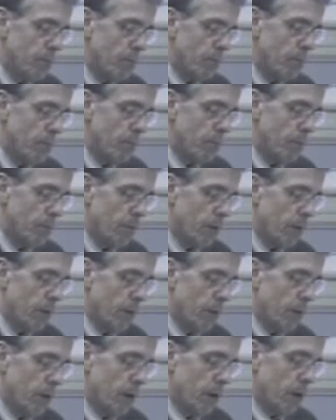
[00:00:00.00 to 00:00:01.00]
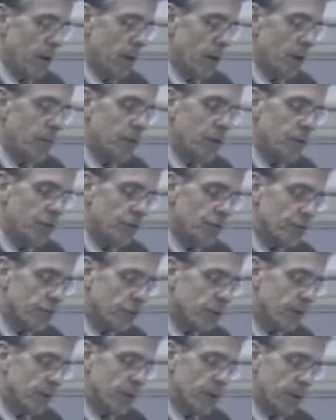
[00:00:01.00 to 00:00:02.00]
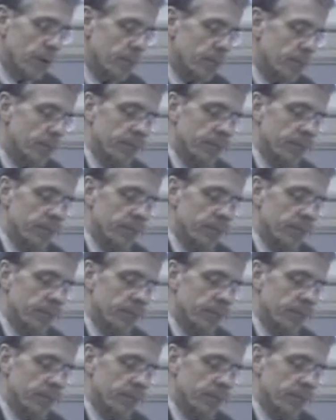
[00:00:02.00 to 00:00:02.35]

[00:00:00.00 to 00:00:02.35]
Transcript: Is that correct? I'm not sure of that.